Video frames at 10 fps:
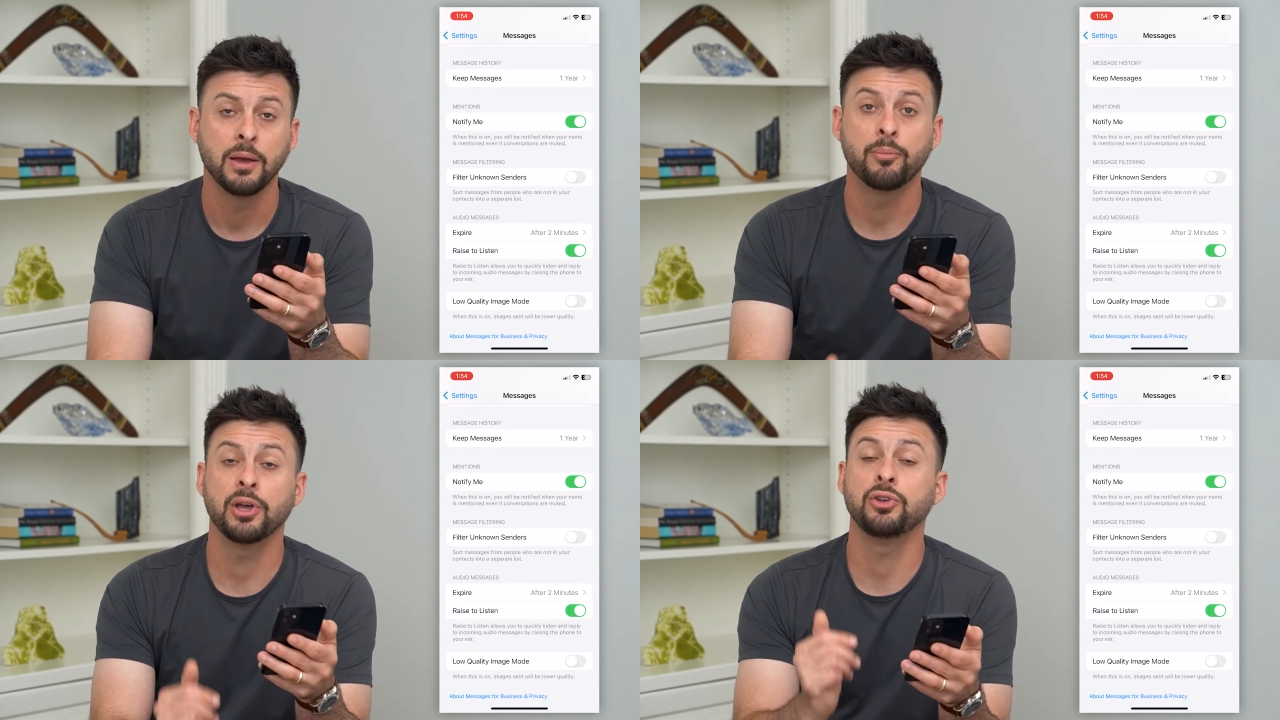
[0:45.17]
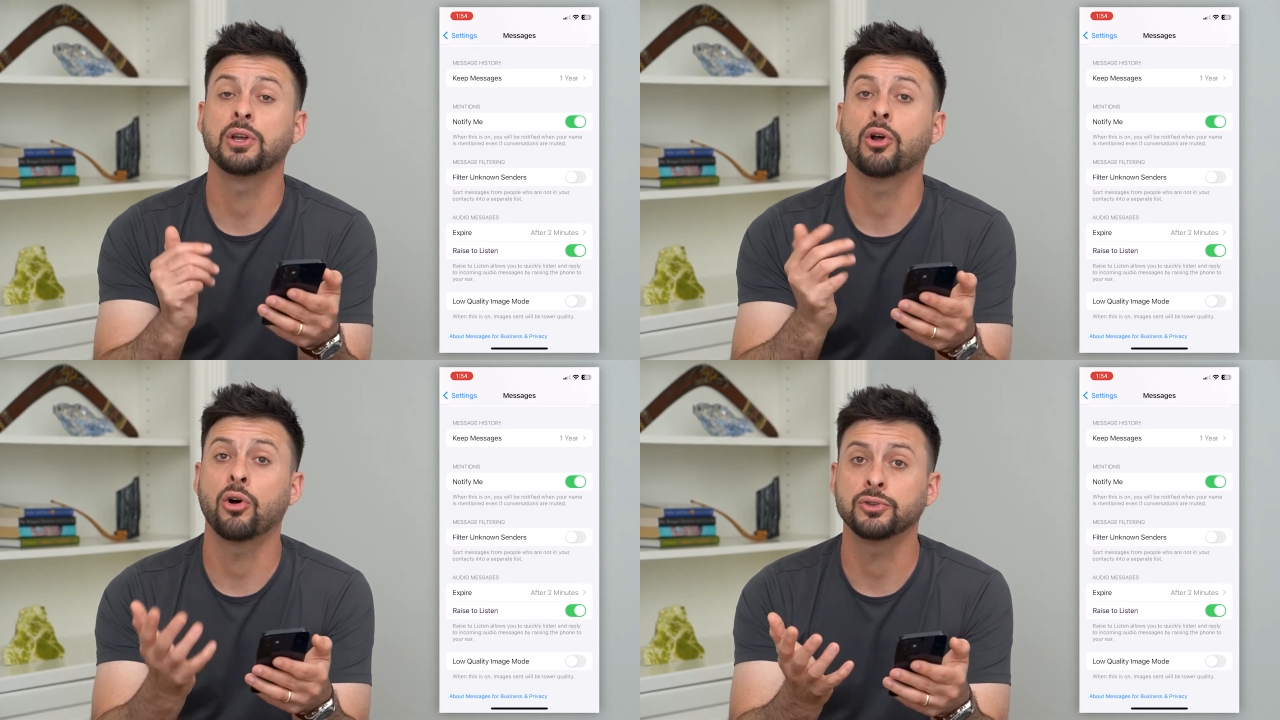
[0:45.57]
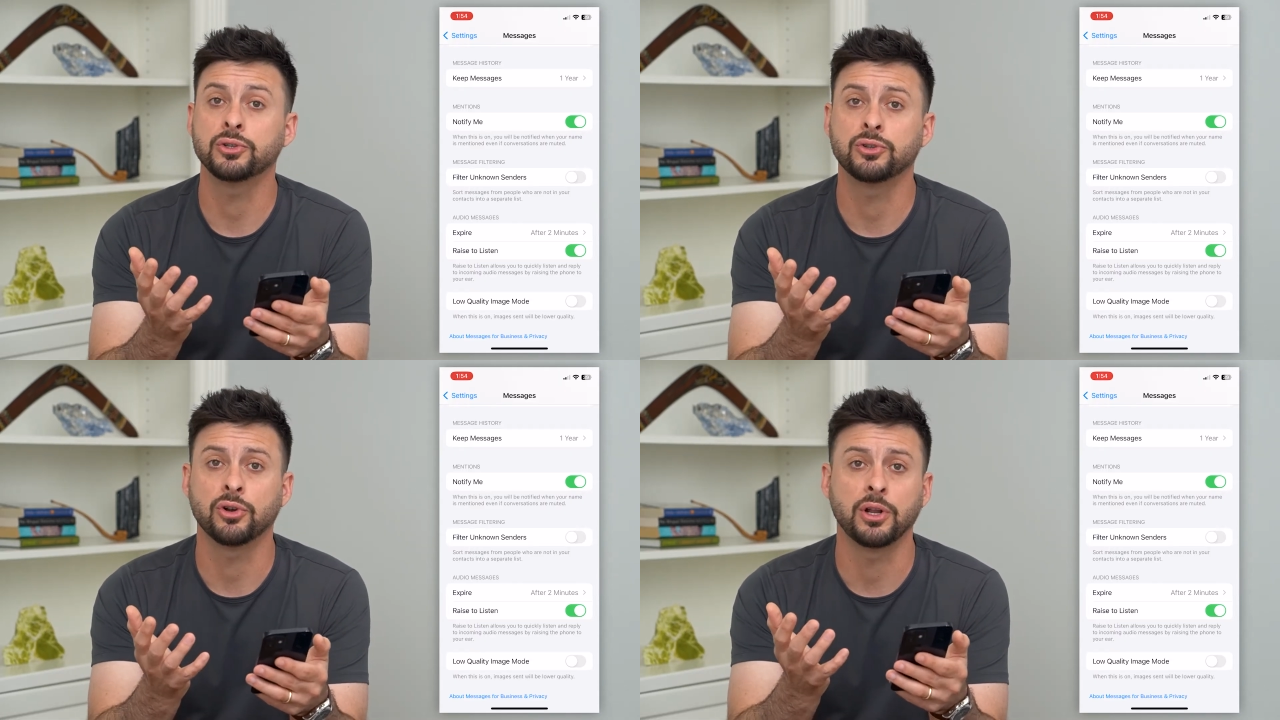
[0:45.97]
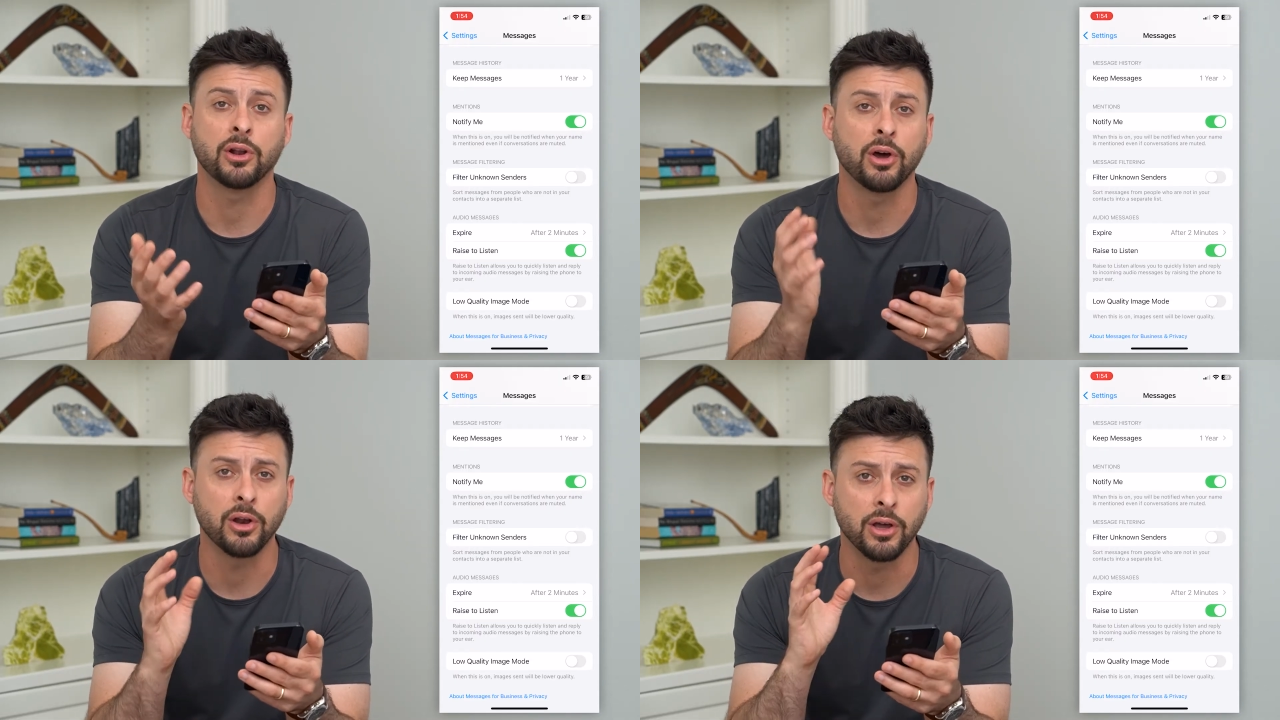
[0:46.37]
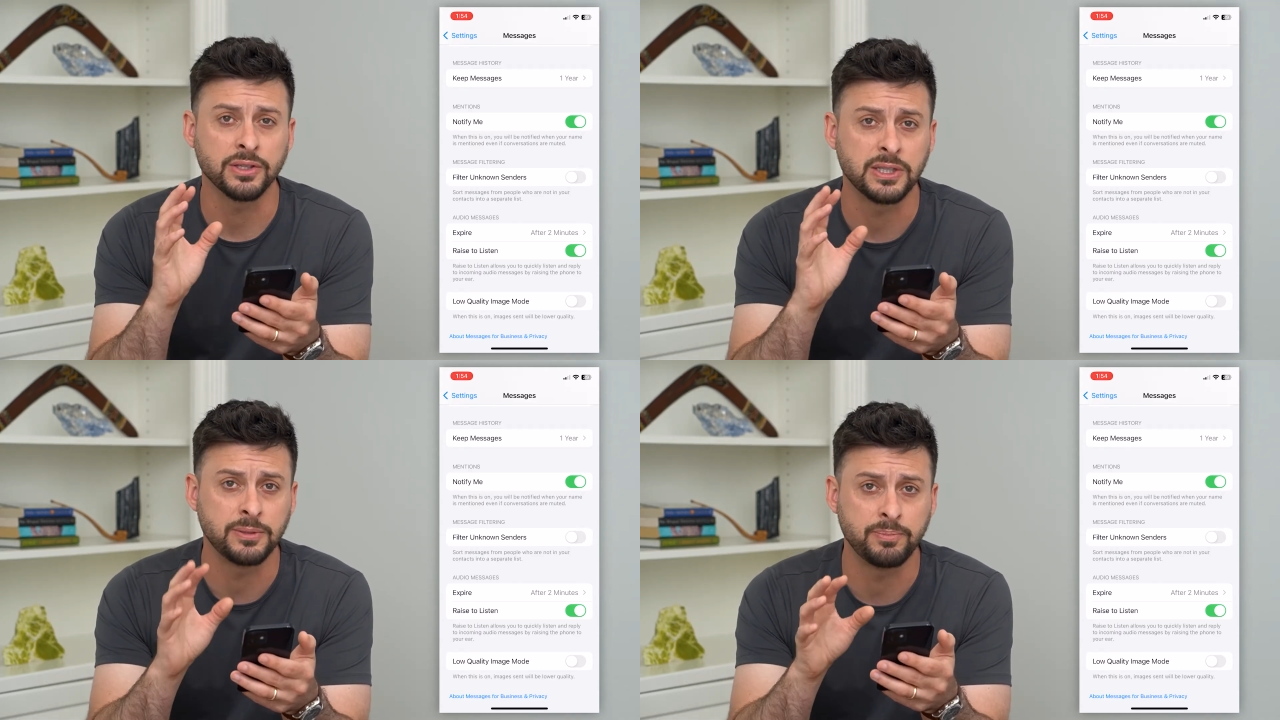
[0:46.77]
But you can also turn it on
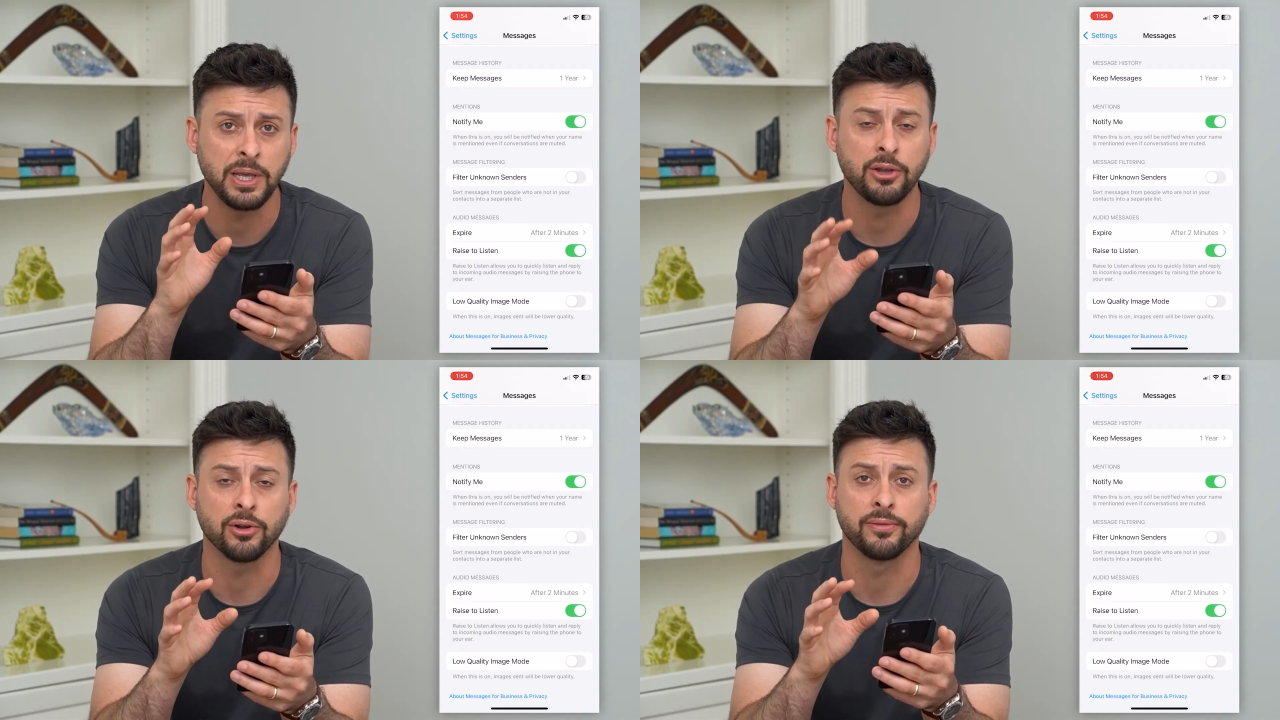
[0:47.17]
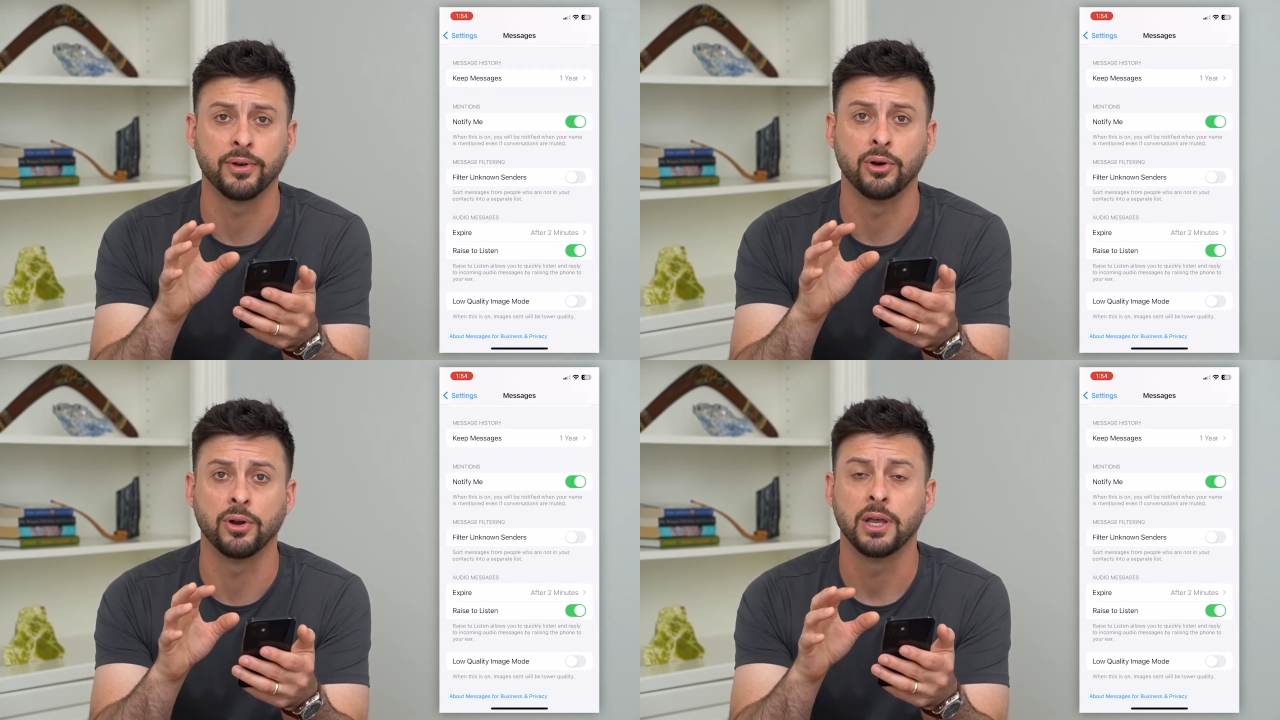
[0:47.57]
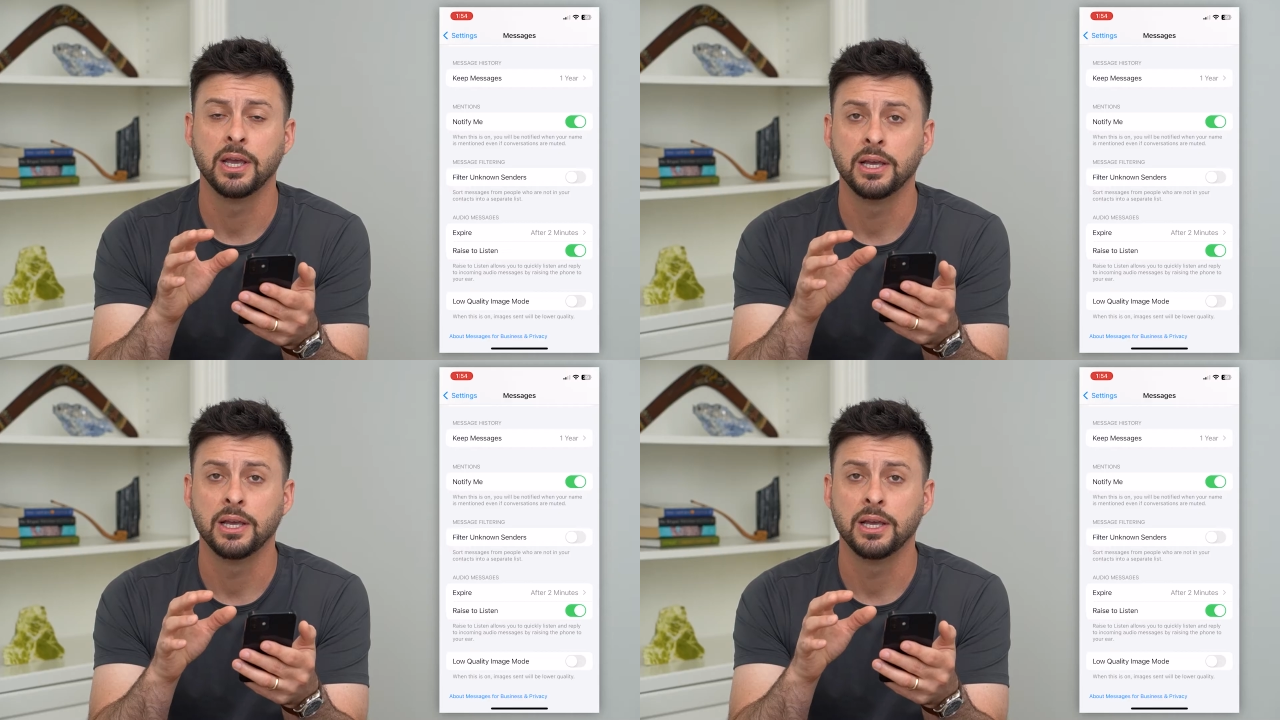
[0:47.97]
on speakerphone